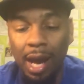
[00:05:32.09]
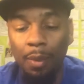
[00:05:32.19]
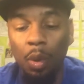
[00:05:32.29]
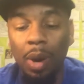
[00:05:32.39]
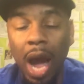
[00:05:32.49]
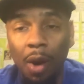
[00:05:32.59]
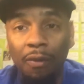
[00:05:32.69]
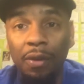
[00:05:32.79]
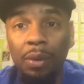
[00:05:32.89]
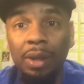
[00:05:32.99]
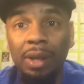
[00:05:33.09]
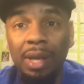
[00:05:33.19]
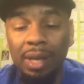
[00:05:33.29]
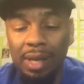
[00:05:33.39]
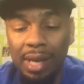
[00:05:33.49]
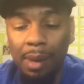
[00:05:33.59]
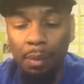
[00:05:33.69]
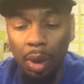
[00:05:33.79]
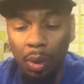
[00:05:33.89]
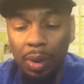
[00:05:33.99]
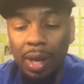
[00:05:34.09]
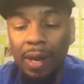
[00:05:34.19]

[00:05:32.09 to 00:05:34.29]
I'm going outfielder Nimmo.